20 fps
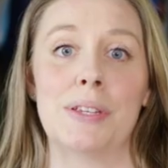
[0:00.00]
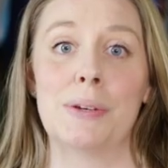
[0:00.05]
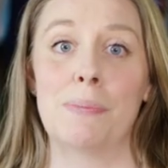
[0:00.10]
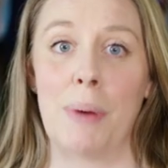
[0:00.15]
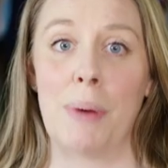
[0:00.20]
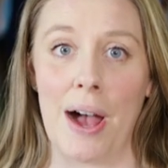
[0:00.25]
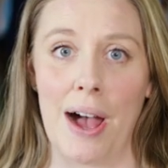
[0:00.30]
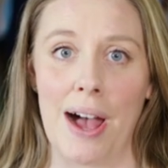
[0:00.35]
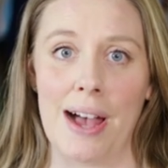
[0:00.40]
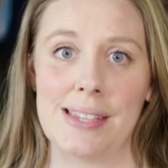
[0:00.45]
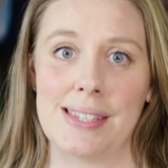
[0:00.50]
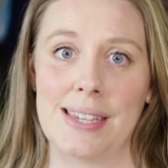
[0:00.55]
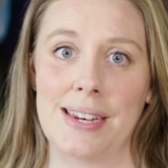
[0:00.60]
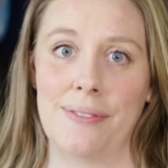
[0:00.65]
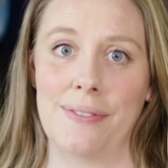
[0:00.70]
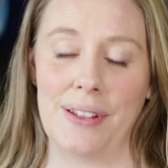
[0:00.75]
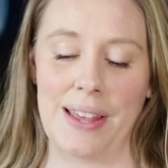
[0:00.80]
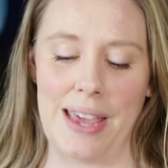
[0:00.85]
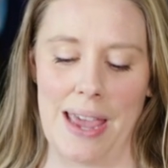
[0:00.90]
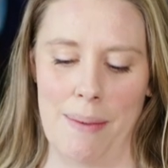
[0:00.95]
to
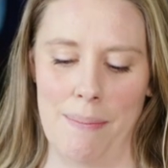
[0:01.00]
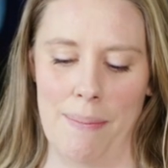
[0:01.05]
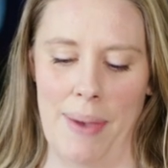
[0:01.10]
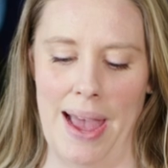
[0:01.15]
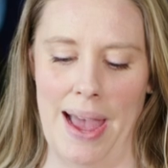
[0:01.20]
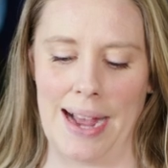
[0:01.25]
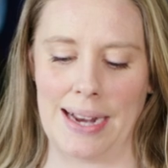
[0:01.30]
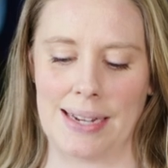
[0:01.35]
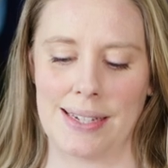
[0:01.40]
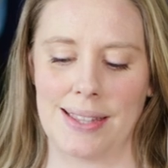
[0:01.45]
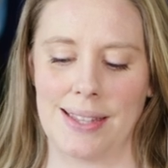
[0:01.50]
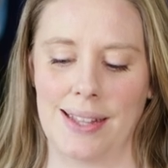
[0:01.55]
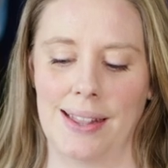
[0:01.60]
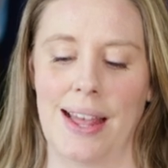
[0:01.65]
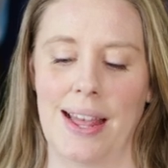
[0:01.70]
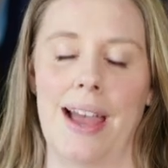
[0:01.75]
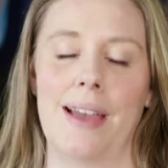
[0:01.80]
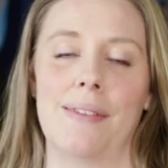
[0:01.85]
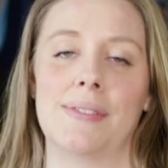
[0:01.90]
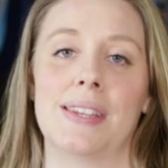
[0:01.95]
positively impact
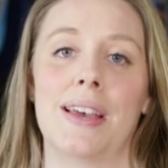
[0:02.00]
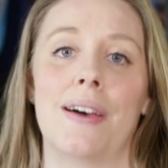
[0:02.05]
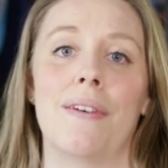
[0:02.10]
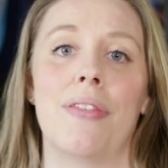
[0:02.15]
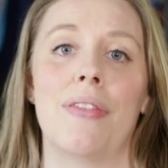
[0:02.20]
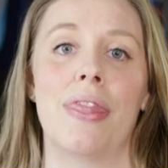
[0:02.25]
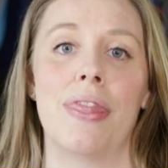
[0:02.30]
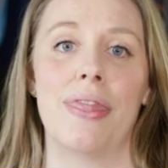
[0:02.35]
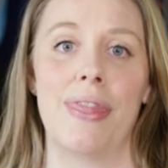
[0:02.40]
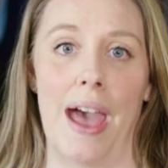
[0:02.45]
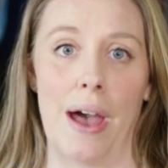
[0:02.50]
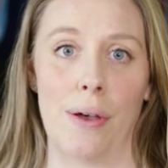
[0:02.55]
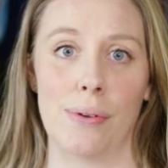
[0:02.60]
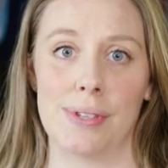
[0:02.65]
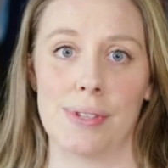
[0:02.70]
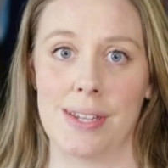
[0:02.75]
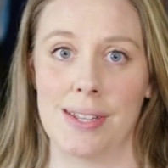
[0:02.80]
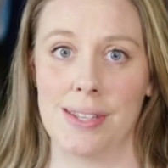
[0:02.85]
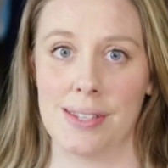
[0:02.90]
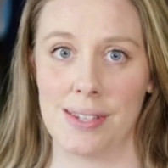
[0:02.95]
the lives of
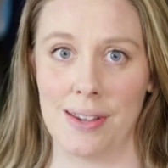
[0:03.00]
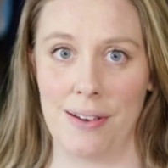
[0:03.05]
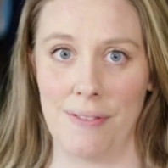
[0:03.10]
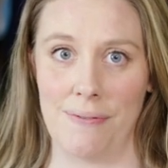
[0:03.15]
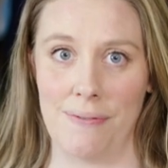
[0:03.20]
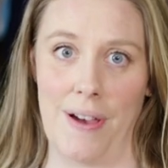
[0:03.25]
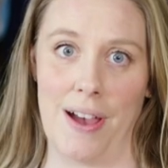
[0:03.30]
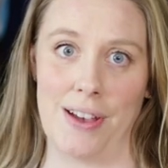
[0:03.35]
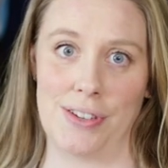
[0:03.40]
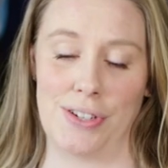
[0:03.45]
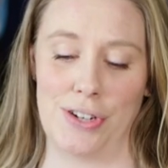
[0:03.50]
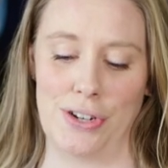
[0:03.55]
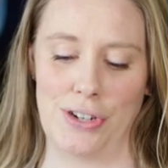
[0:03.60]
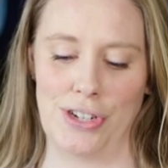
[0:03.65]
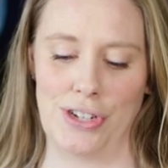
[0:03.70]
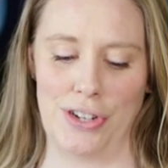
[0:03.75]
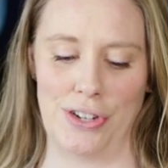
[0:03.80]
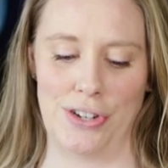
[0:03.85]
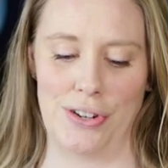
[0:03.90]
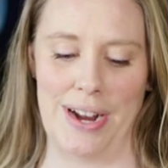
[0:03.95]
thousands of
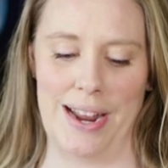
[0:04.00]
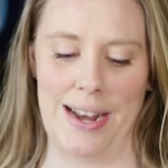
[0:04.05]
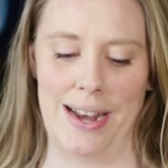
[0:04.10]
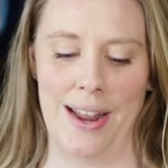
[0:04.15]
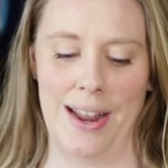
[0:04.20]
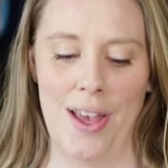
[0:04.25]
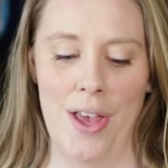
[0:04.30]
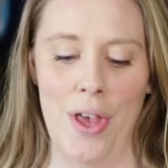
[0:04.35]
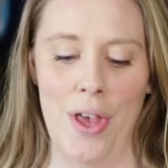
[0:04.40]
foster children